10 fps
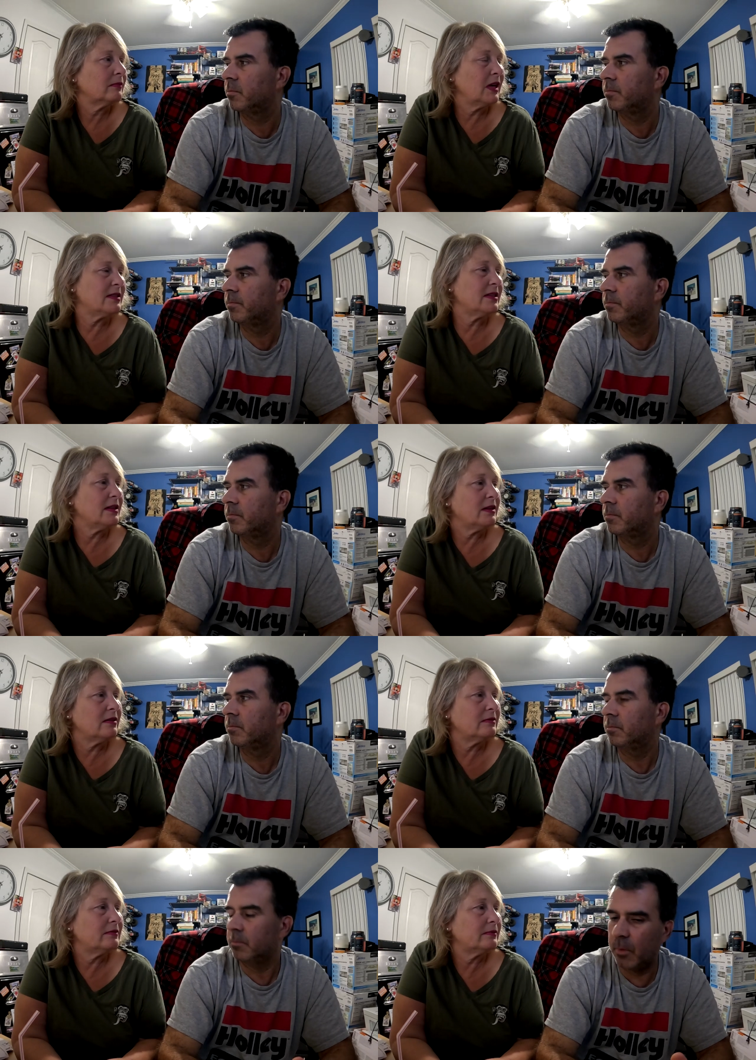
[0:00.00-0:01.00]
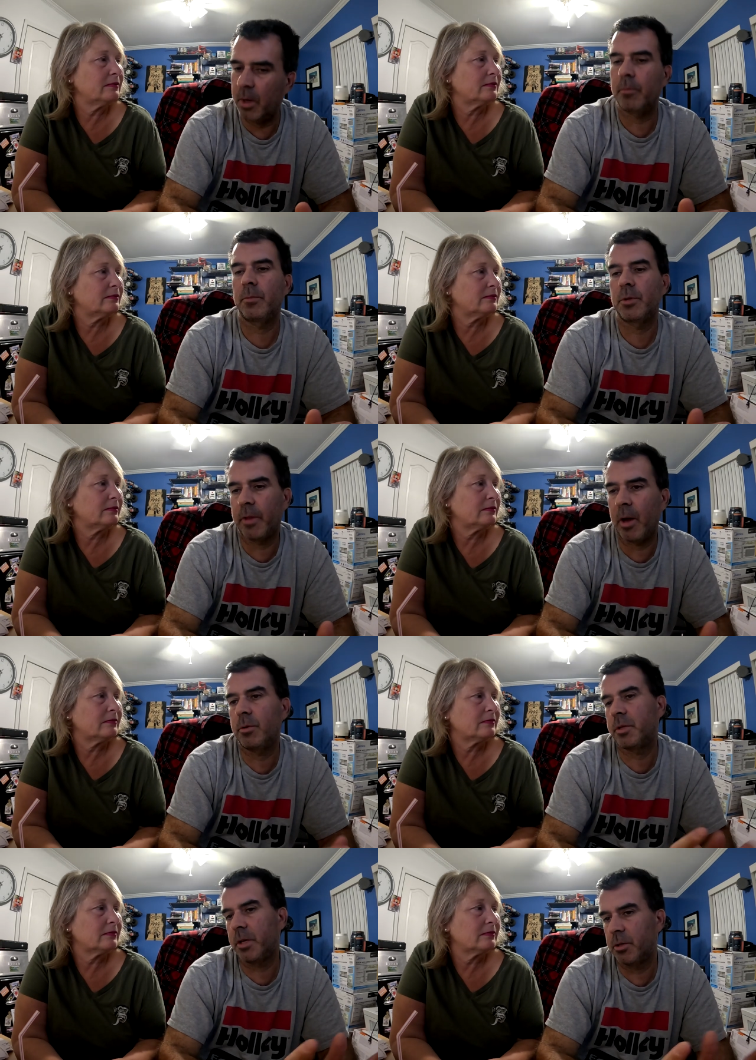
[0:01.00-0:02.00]
Speaker 1: Yes, they do.
Speaker 2: Yep. So that
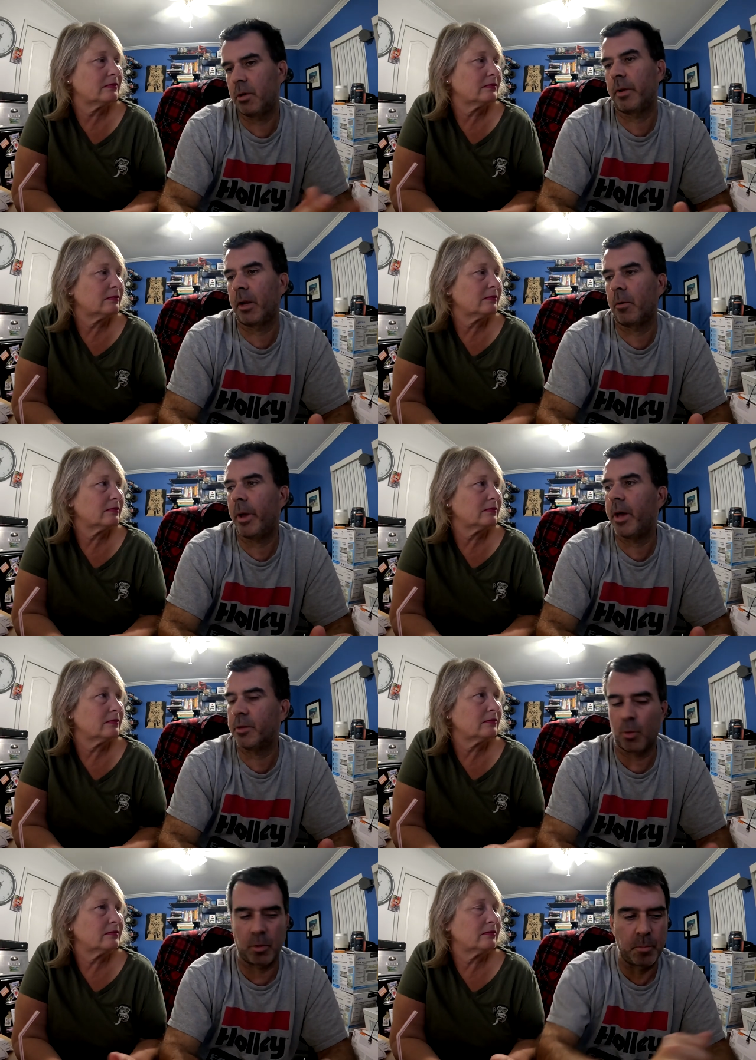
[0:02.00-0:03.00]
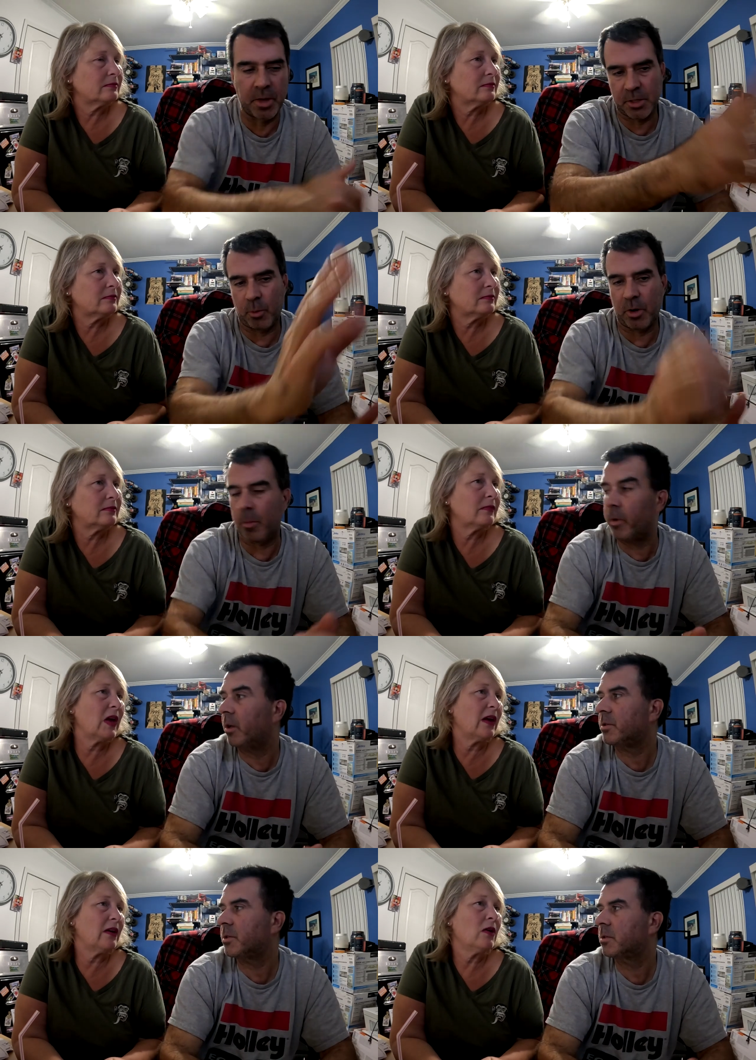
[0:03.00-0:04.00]
was easier to get our bags. We weren't mixed in with everybody
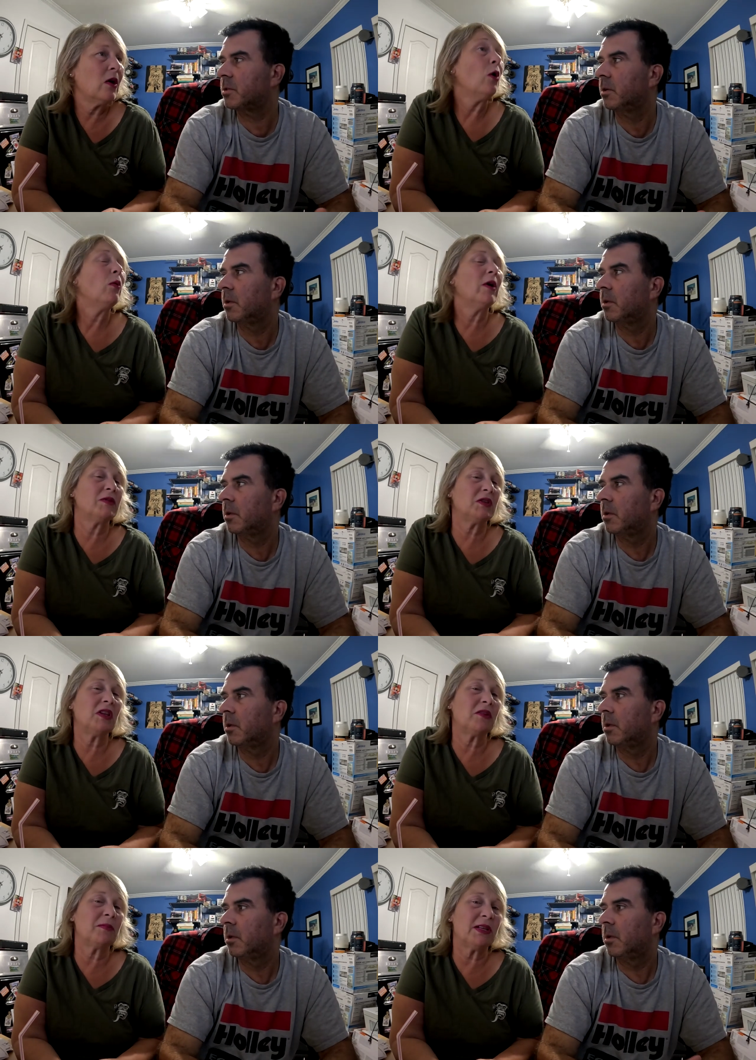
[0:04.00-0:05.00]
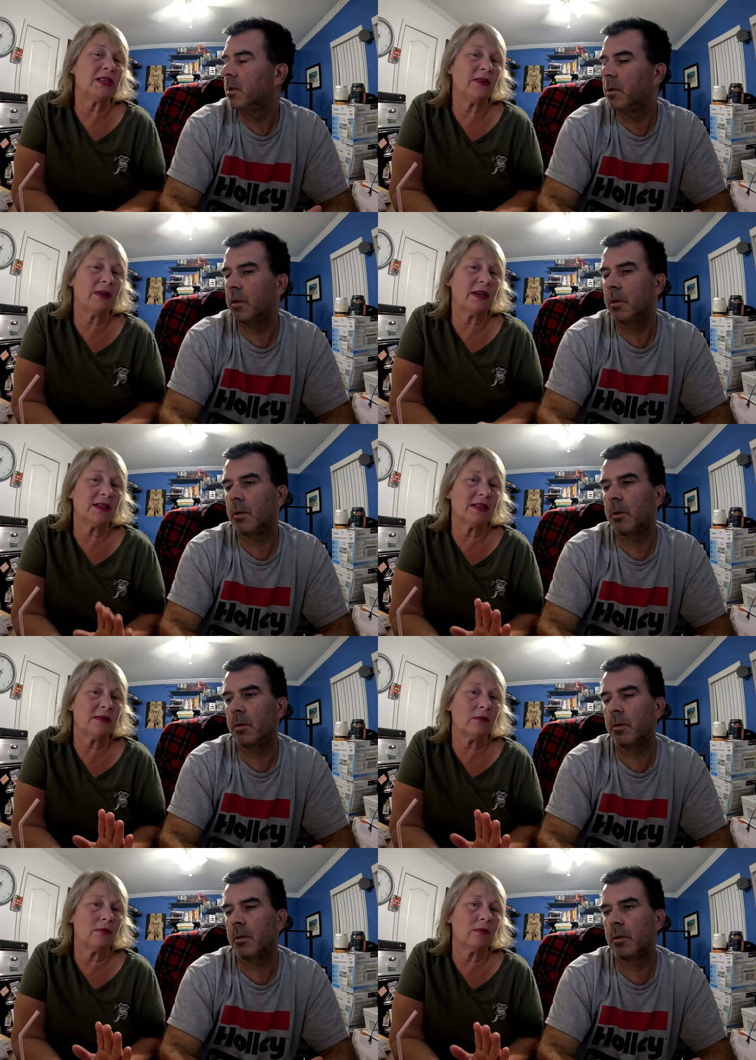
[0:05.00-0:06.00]
yeah. else's.
Speaker 1: Well, it was a little bit different because
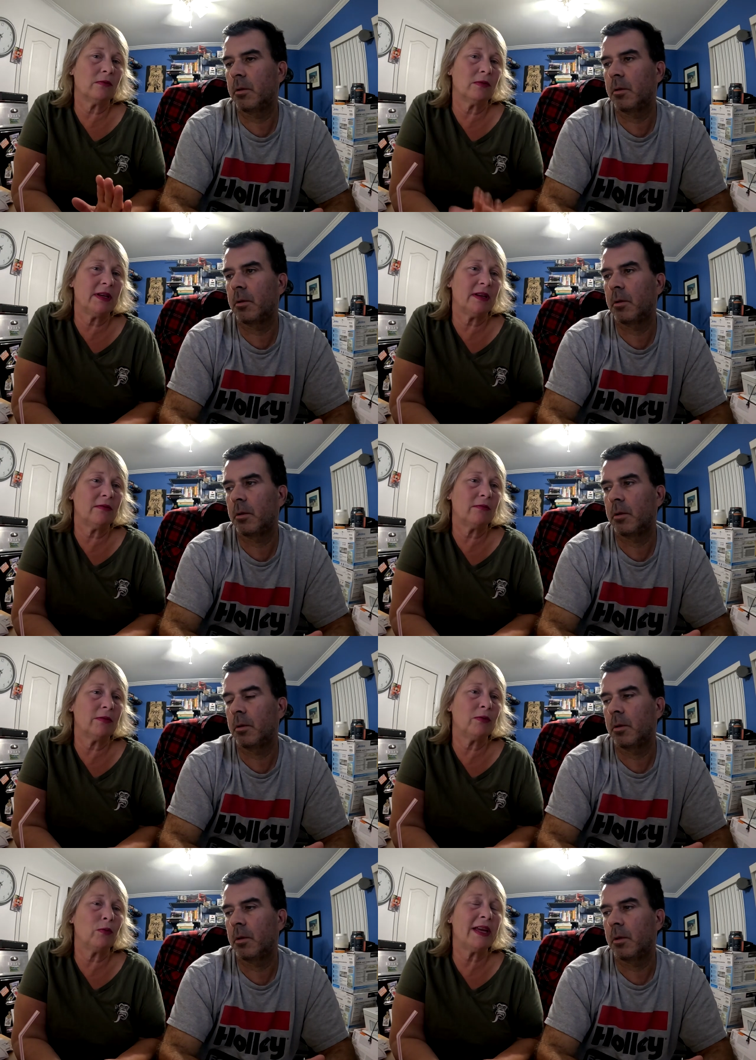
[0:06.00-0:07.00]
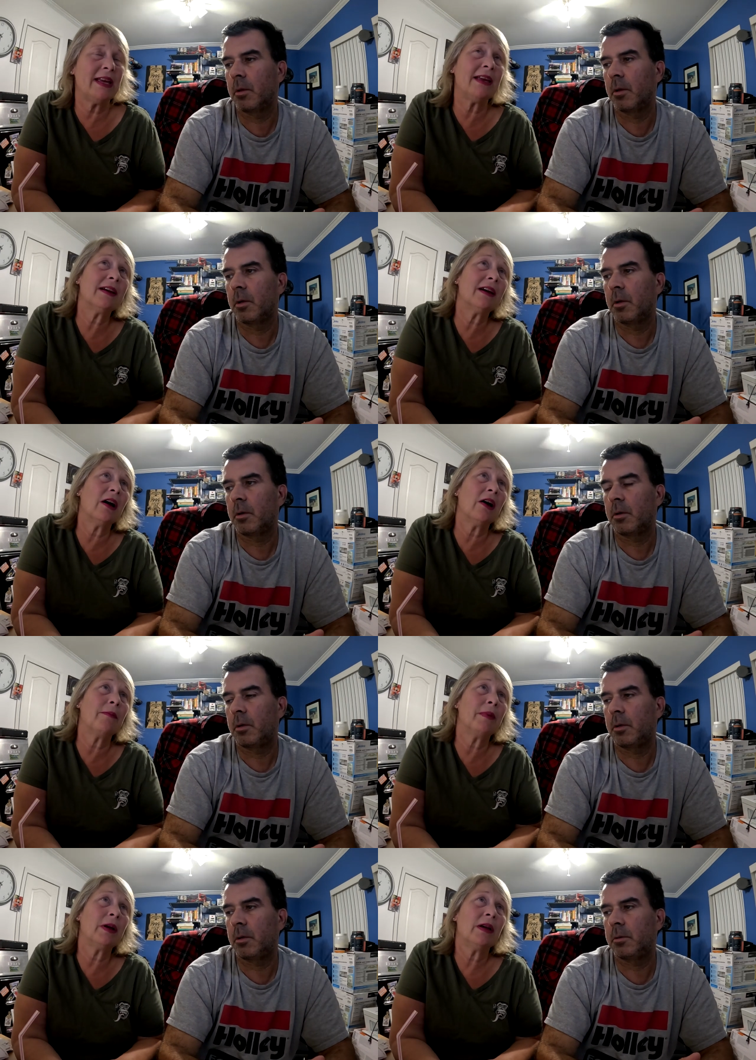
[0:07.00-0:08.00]
we, when we,
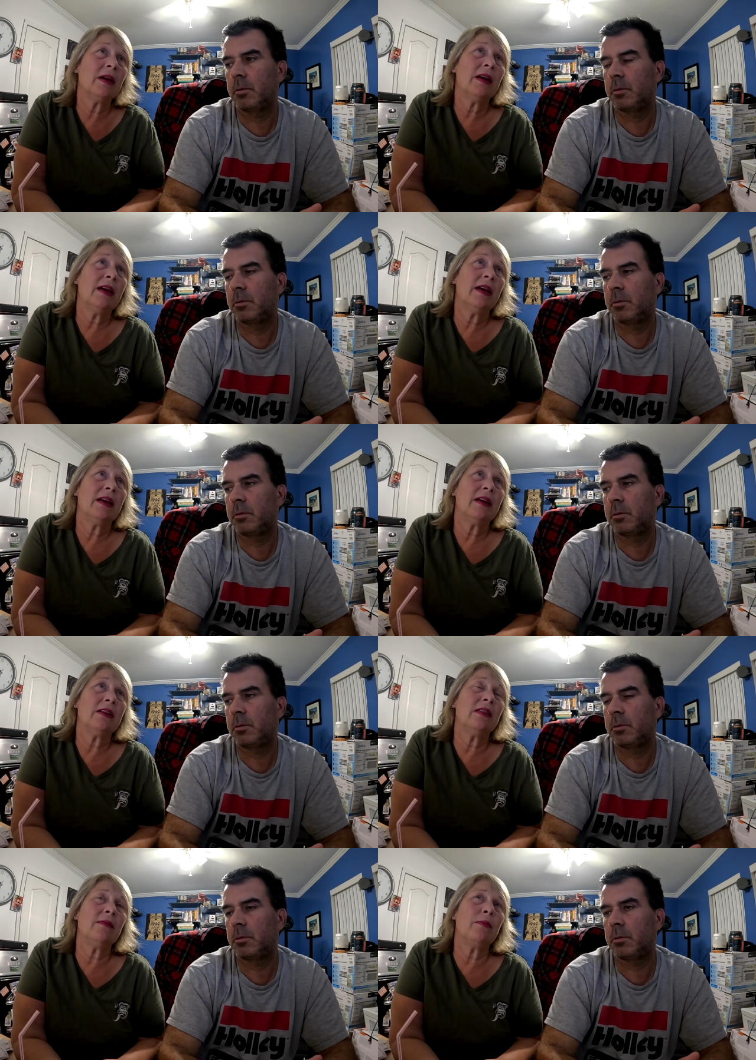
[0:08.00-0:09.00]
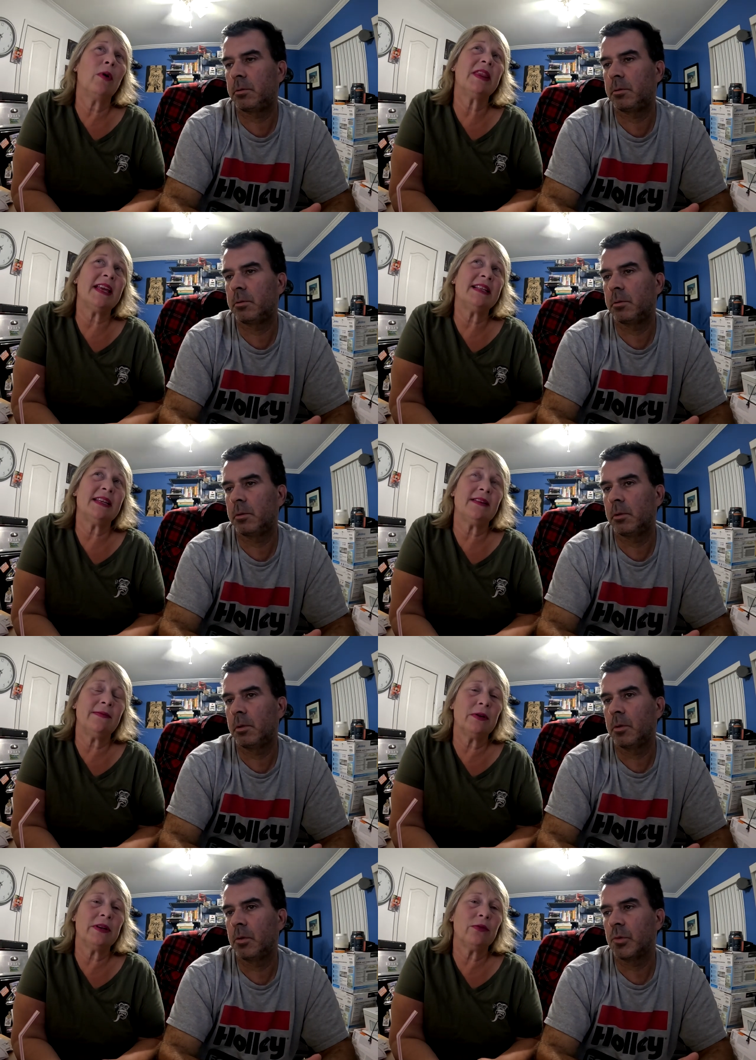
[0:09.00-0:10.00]
um, the, what they did
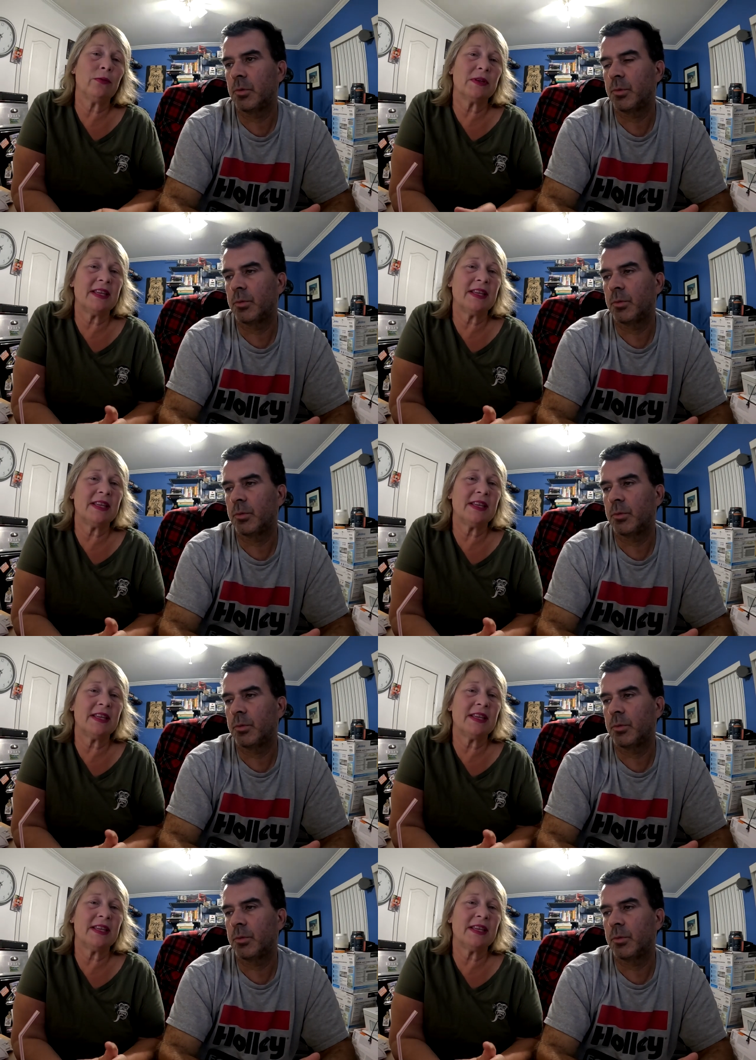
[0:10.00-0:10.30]
for you was